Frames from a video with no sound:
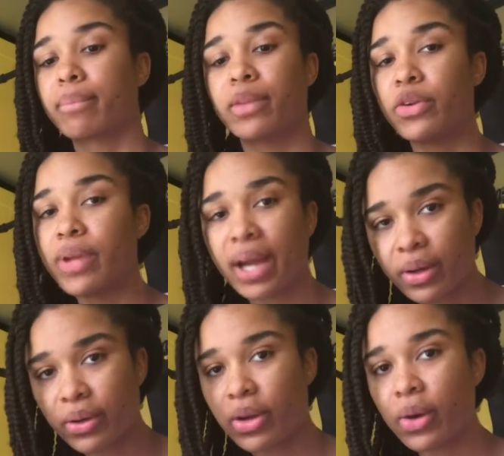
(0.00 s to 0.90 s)
you're not going
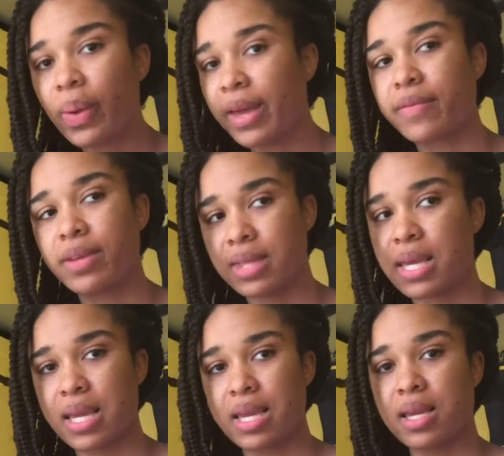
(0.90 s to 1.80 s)
to know
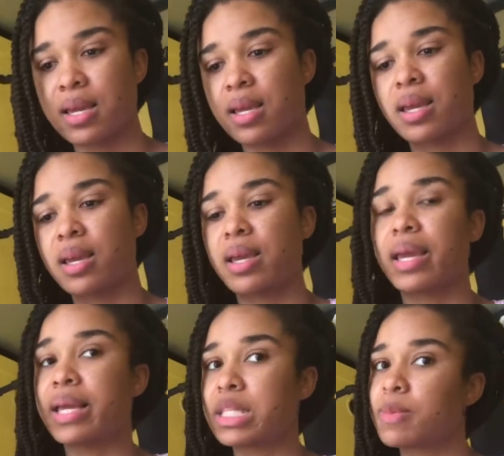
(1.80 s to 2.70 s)
everything,
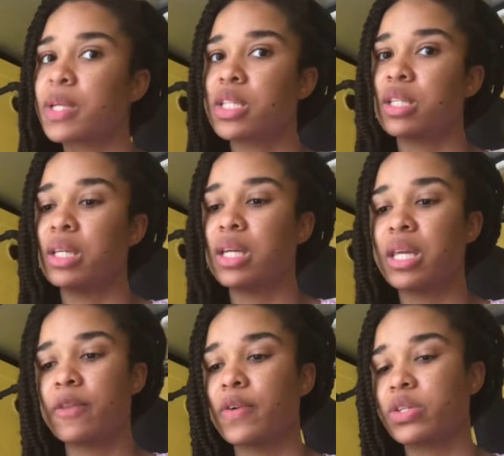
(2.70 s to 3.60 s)
especially in the
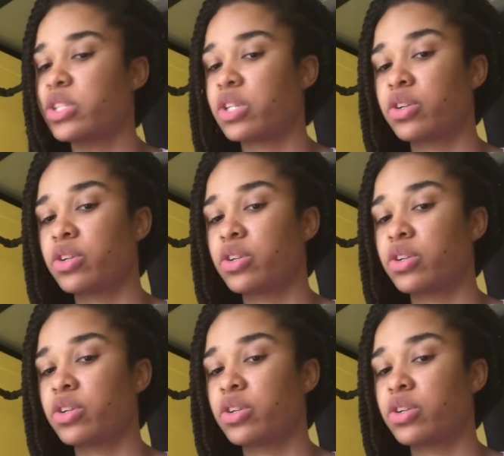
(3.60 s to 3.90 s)
first year.